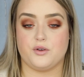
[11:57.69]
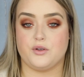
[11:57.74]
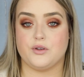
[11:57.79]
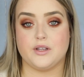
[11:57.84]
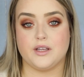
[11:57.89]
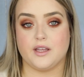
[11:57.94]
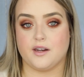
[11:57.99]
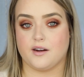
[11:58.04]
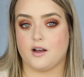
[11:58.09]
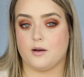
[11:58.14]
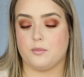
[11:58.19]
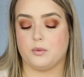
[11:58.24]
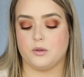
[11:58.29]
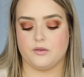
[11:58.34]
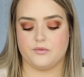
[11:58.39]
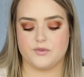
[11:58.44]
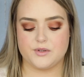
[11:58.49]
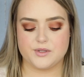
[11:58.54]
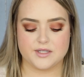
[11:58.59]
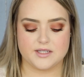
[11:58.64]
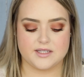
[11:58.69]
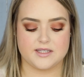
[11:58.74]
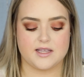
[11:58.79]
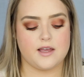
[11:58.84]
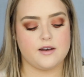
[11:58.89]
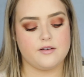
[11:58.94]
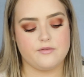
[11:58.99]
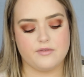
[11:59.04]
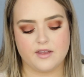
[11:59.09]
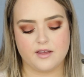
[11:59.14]
you can get a couple of uses
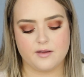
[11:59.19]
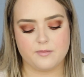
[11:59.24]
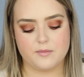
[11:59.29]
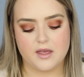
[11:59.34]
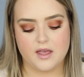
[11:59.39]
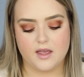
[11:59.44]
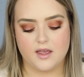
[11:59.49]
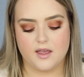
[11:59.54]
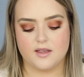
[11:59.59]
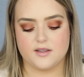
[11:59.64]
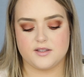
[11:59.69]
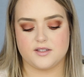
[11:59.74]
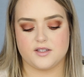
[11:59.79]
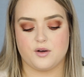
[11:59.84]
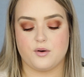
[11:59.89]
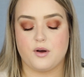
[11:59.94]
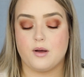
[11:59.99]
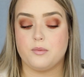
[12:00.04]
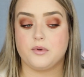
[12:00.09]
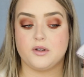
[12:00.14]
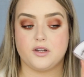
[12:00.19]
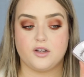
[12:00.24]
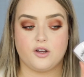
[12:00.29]
out of them. So I'm going to